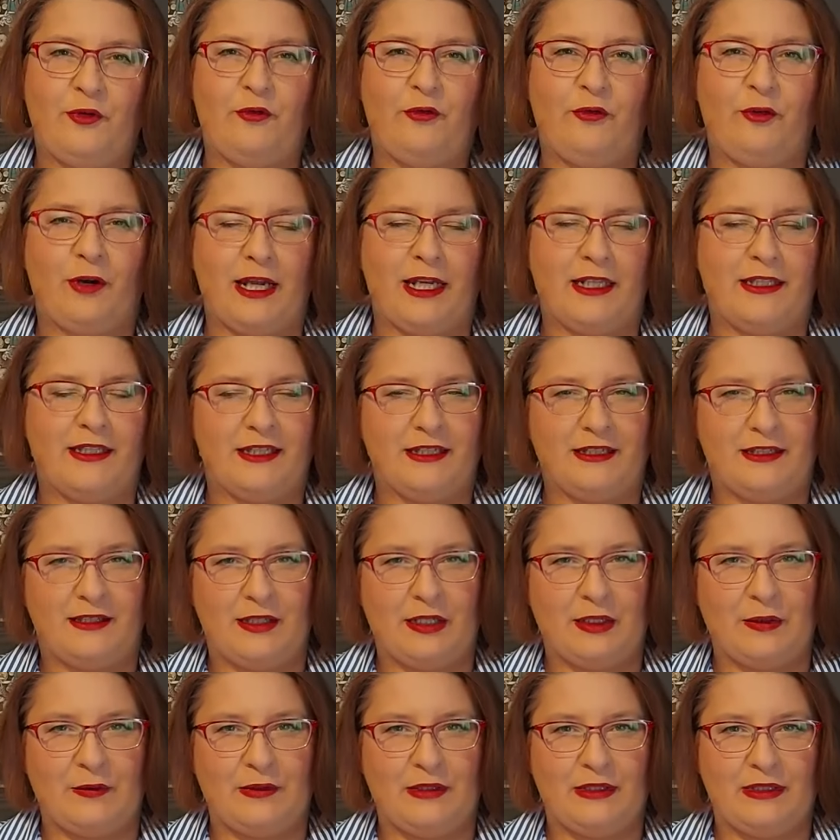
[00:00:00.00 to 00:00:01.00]
Friday
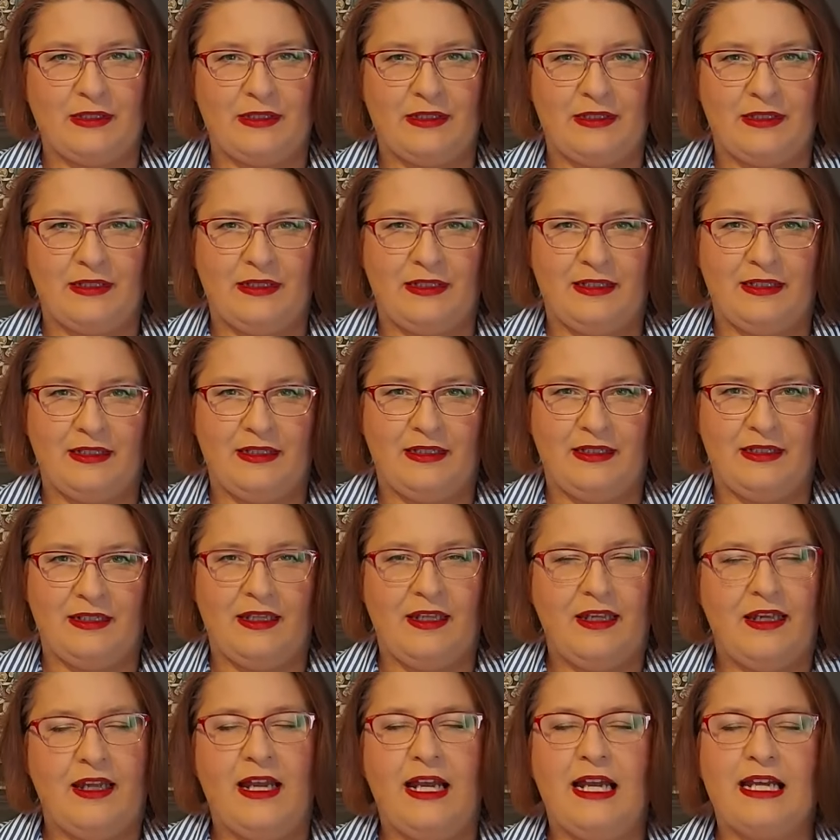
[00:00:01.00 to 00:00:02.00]
Sews.
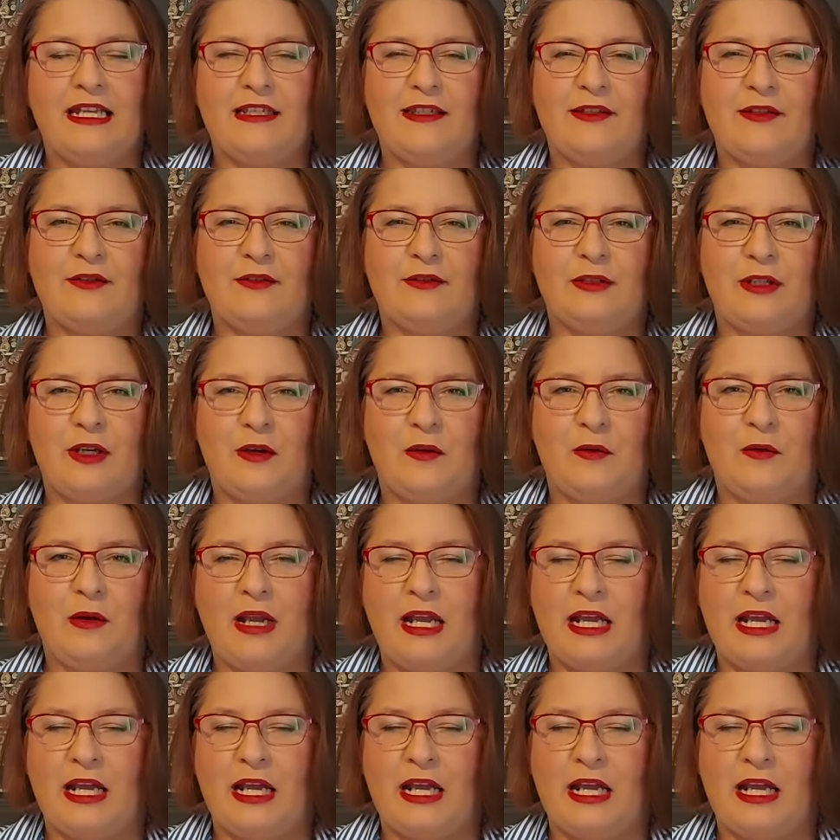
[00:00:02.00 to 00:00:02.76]
As you know,